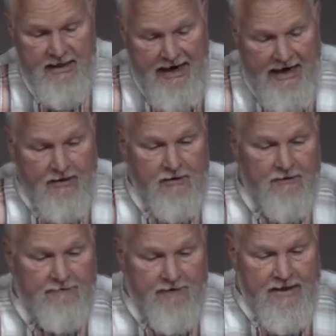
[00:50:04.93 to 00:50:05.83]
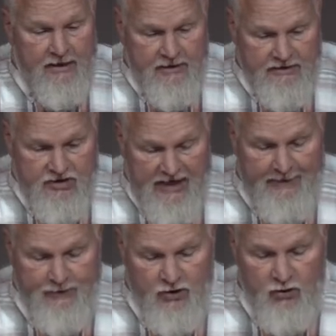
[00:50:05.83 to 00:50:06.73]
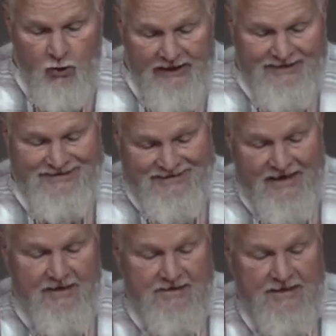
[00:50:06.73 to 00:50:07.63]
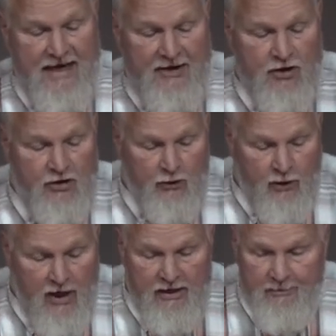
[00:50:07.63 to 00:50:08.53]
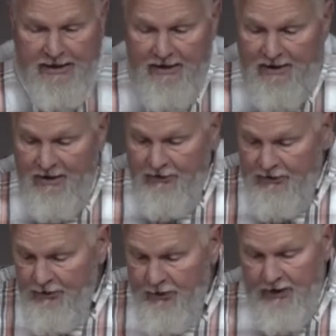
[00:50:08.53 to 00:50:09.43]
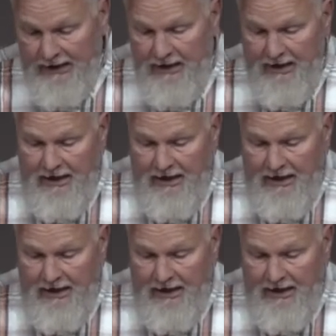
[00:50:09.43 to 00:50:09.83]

out of Leviticus chapter 26 and out of Deuteronomy 30.